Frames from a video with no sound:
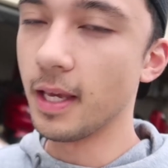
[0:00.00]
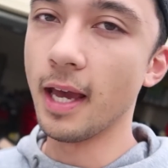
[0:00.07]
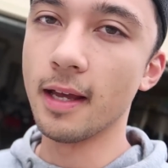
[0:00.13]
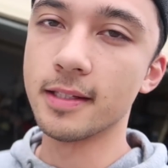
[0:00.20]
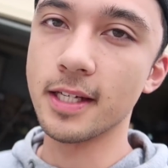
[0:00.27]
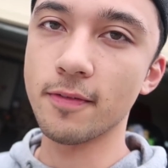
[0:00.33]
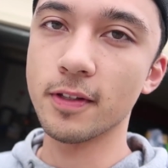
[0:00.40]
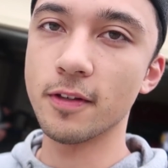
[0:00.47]
Yeah,
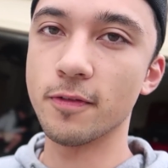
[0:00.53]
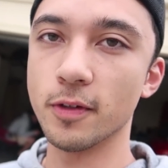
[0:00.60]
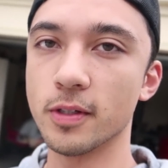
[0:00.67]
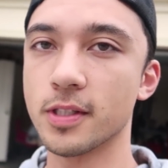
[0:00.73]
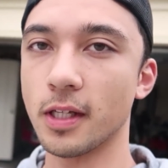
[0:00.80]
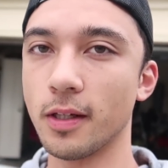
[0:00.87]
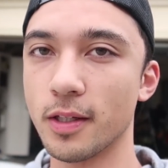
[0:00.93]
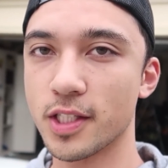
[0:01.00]
definitely
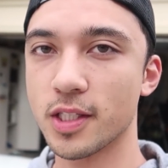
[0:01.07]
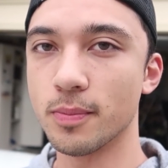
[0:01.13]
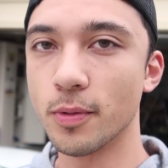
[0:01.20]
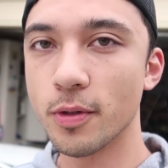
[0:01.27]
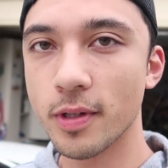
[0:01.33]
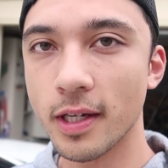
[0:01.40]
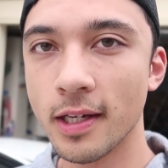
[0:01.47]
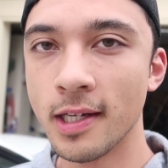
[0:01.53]
feels a lot
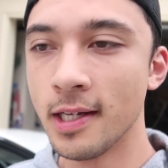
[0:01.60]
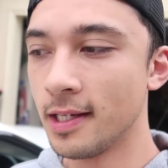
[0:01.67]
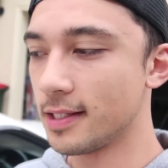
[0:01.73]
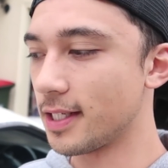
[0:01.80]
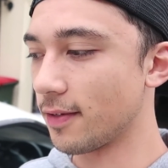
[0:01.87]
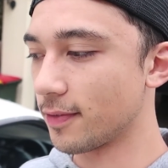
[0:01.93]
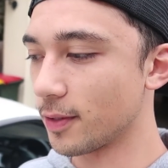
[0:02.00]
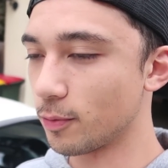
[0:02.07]
smoother,
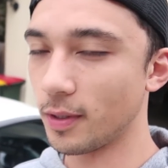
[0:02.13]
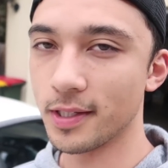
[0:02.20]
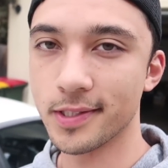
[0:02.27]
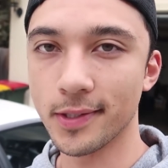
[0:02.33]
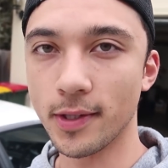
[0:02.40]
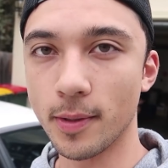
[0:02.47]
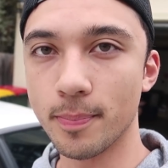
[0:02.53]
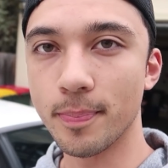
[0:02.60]
definitely runs
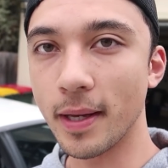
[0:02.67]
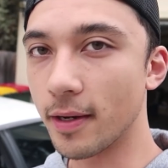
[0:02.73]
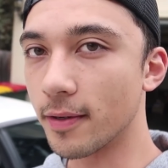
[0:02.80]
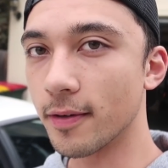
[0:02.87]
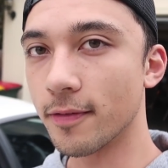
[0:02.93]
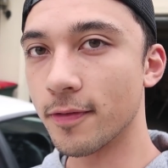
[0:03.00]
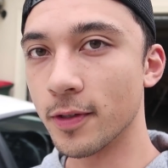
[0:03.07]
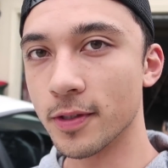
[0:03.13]
a lot
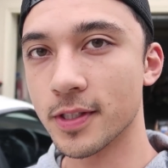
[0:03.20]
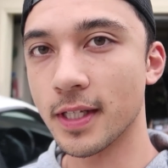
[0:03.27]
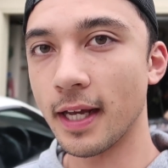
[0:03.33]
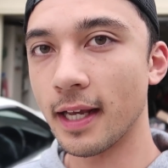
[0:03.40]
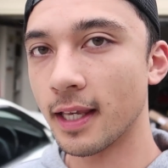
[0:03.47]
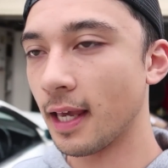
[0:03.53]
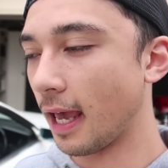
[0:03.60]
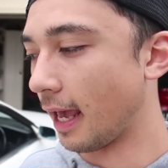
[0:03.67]
better it feels
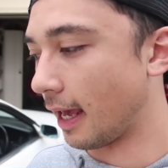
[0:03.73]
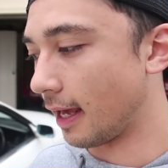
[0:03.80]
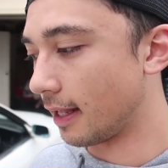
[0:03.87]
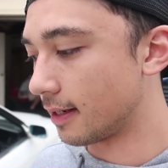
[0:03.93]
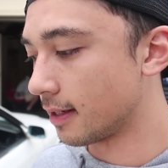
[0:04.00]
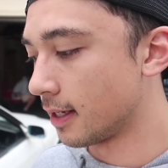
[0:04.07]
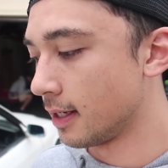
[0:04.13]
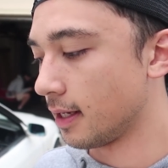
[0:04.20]
like,
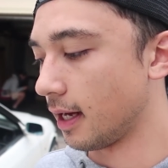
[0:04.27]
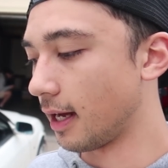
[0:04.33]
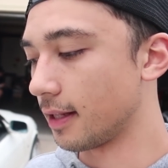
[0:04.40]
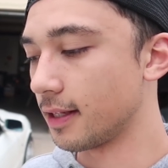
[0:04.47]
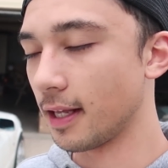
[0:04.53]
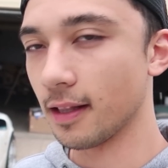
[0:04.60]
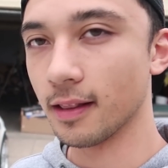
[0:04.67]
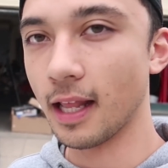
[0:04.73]
and
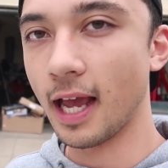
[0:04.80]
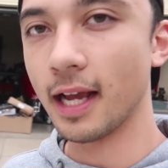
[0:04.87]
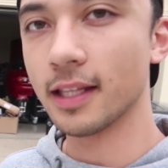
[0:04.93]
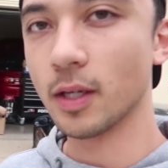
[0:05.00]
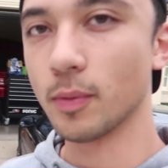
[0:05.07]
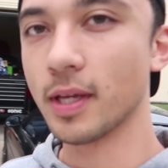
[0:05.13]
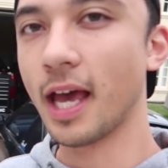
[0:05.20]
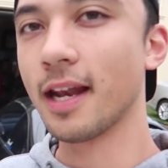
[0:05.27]
that
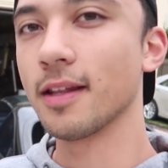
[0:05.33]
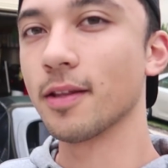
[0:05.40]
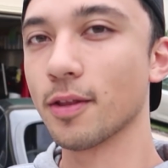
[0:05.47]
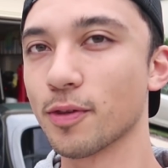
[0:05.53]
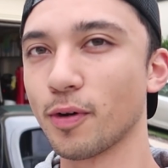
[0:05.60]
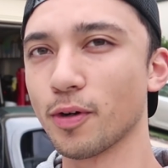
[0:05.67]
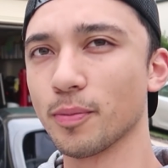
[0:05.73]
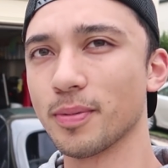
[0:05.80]
lag that we had in the
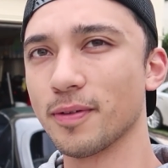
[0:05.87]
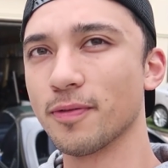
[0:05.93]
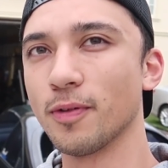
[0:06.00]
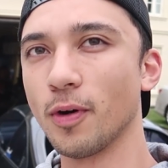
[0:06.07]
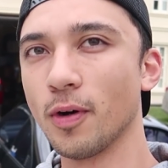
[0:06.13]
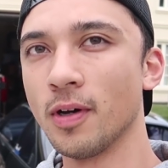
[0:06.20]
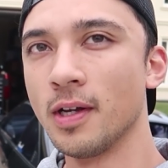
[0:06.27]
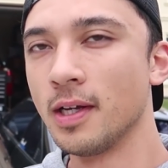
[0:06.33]
throttle
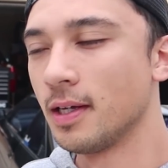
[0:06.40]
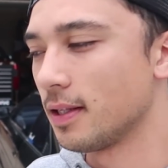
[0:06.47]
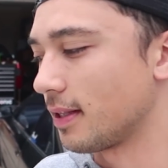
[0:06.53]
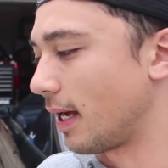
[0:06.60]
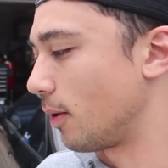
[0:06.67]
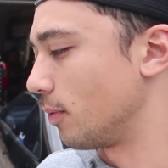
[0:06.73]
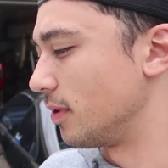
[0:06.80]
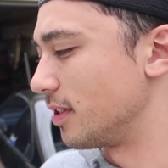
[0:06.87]
before,
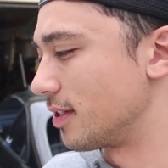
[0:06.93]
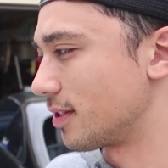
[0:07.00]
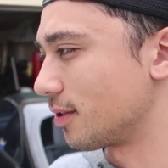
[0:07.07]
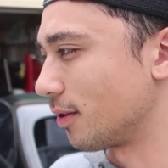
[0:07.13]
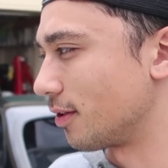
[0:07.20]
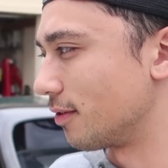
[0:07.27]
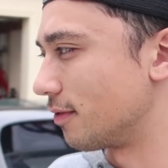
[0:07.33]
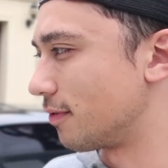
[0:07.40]
that was
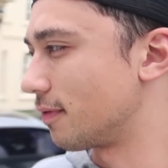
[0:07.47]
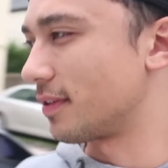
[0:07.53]
sort of